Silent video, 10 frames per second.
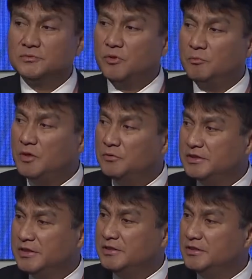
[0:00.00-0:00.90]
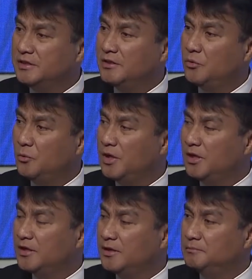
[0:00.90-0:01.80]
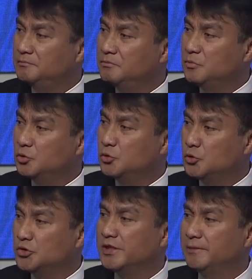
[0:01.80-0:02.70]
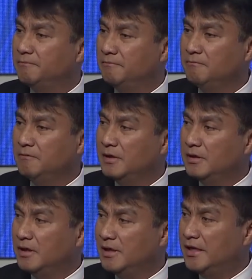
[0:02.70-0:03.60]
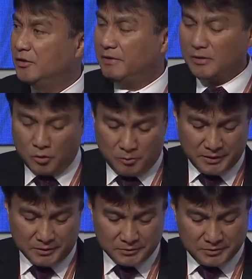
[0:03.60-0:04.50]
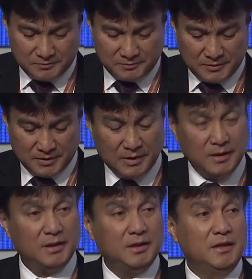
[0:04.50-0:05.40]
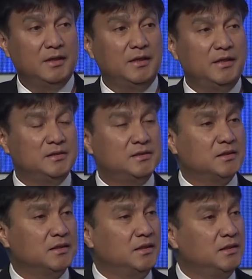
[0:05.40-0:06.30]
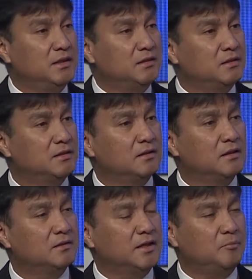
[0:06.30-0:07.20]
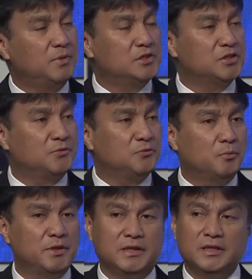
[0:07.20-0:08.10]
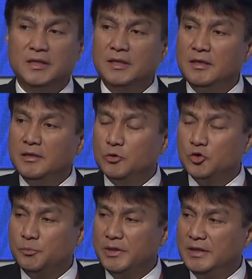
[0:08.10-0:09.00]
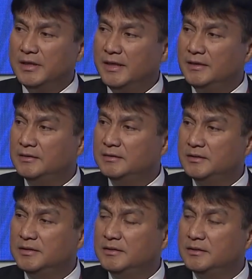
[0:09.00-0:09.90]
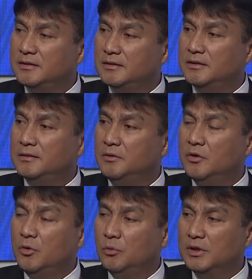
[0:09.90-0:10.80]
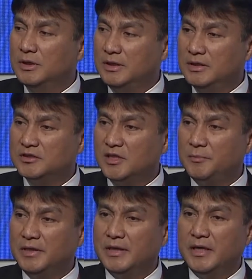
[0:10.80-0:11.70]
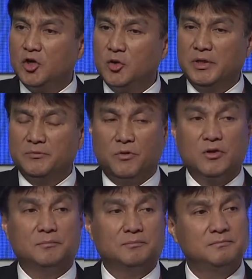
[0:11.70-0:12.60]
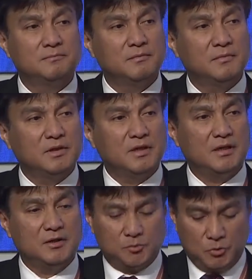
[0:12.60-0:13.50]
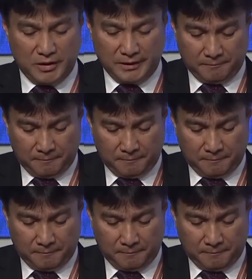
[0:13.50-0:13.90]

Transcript: from overseas, welcome to Kuching, the land of the hornbills. It is indeed a great pleasure for me to speak at the 13th World Islamic Economic Forum this morning.